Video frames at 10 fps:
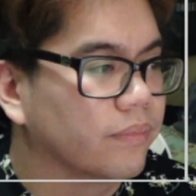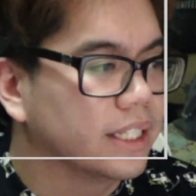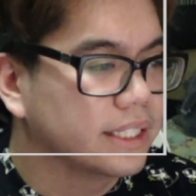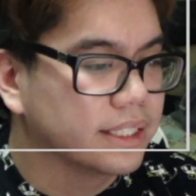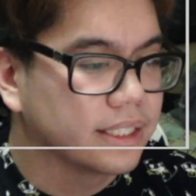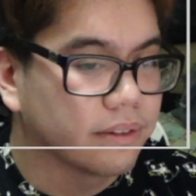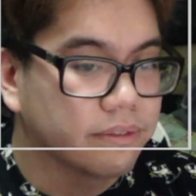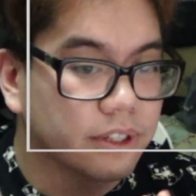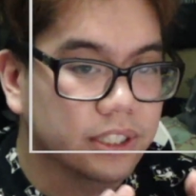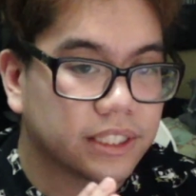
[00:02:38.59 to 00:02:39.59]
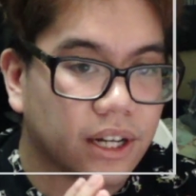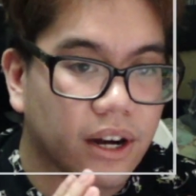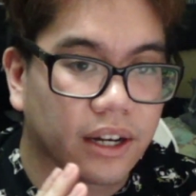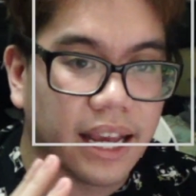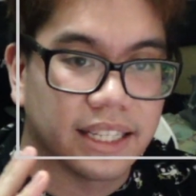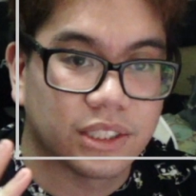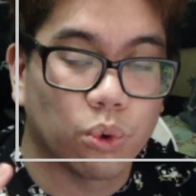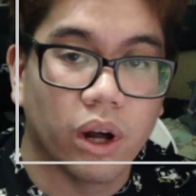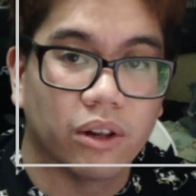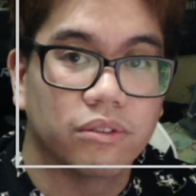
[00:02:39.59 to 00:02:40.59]
This is their first song as
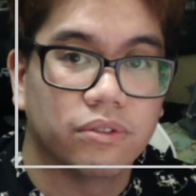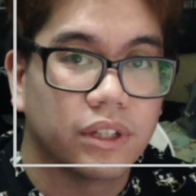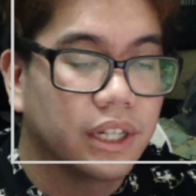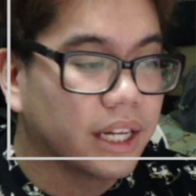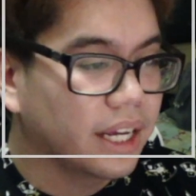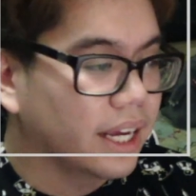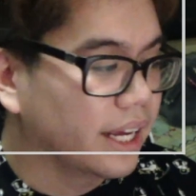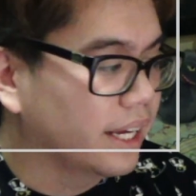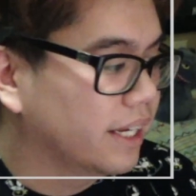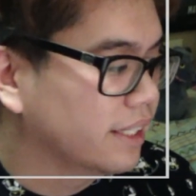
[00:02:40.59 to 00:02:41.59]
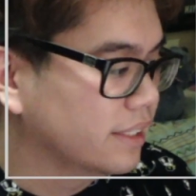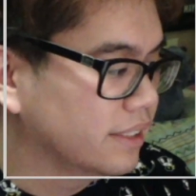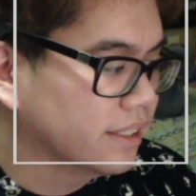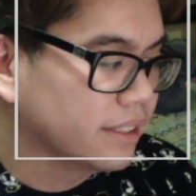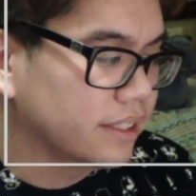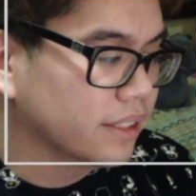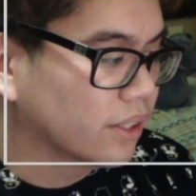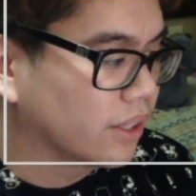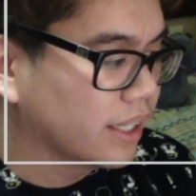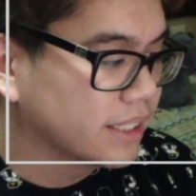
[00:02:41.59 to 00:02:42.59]
12. And you
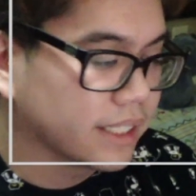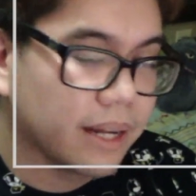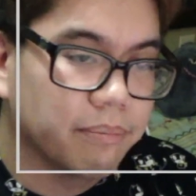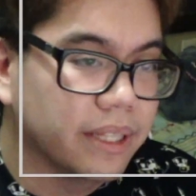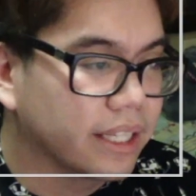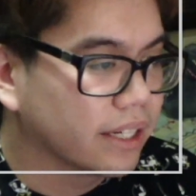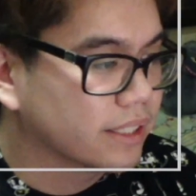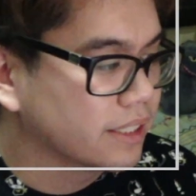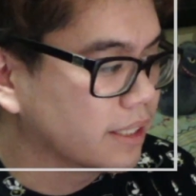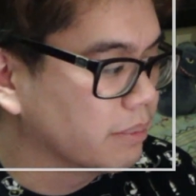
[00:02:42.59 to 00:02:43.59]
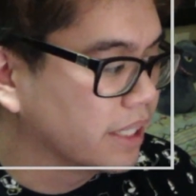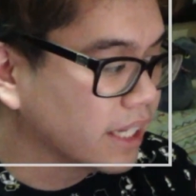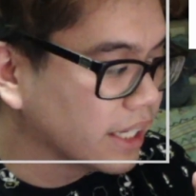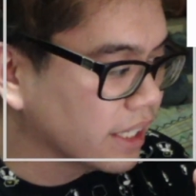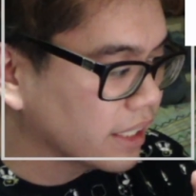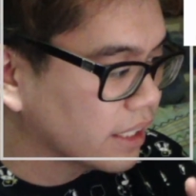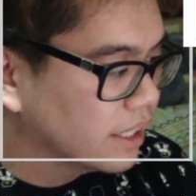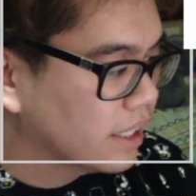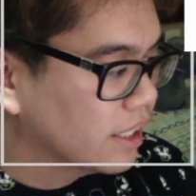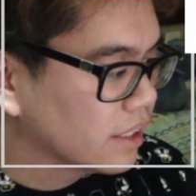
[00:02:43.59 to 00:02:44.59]
know, I've been there since the beginning.
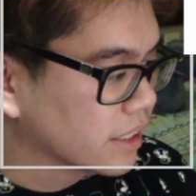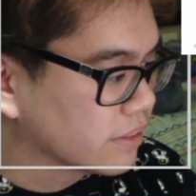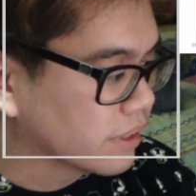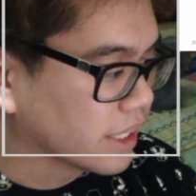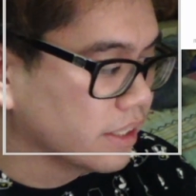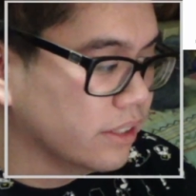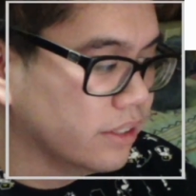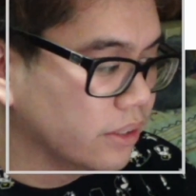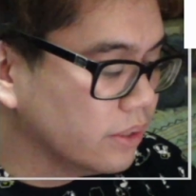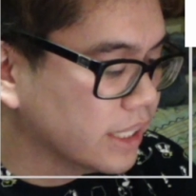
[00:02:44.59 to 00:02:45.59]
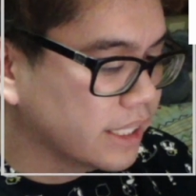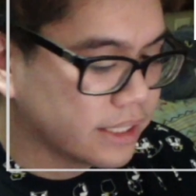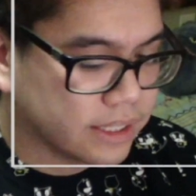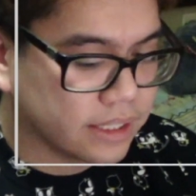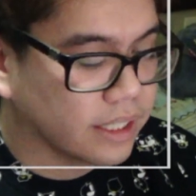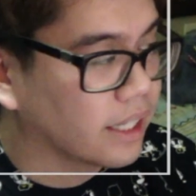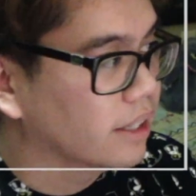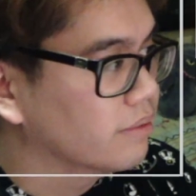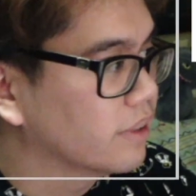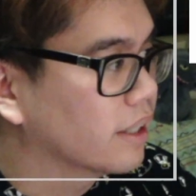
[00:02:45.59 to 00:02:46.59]
Let's freaking do this.
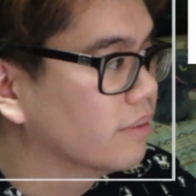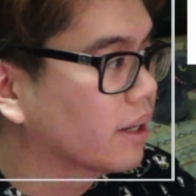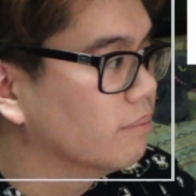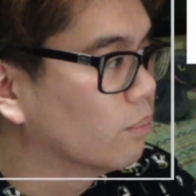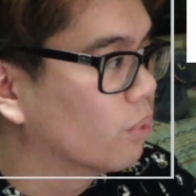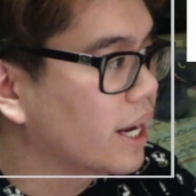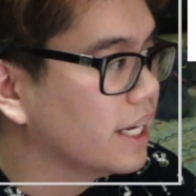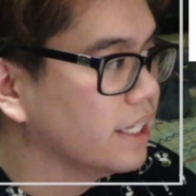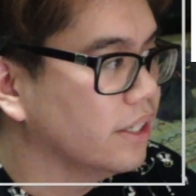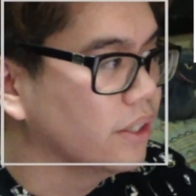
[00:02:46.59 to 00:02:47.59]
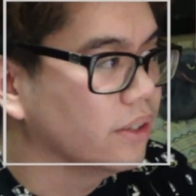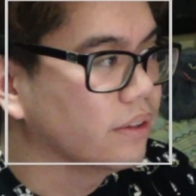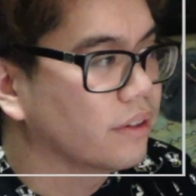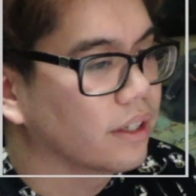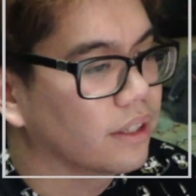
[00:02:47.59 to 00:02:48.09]
I'm ready, dude.